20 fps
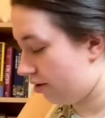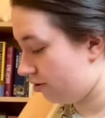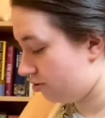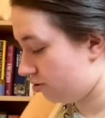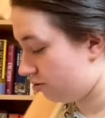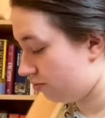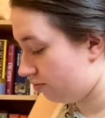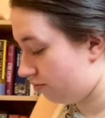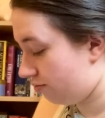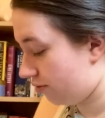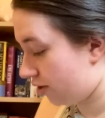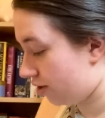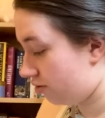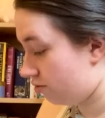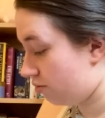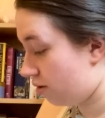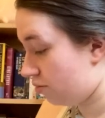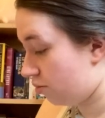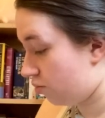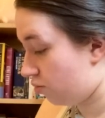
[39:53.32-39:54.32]
Don't fucking
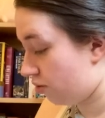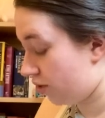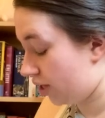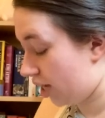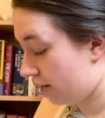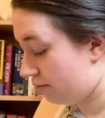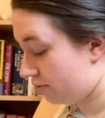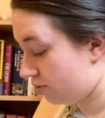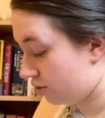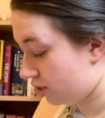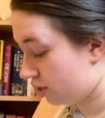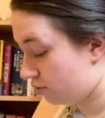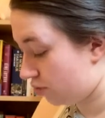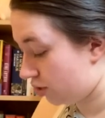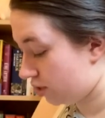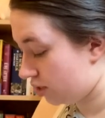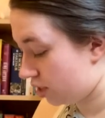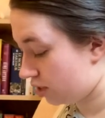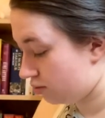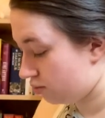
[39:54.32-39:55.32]
remember what the Amethyst
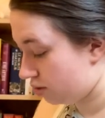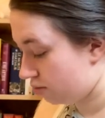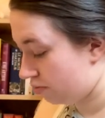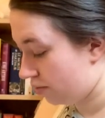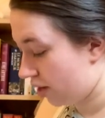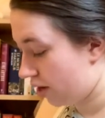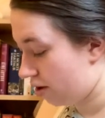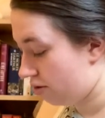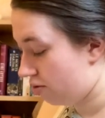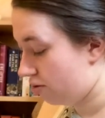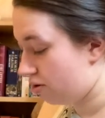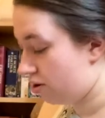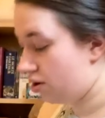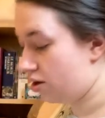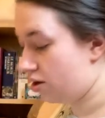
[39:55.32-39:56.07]
Princess was about.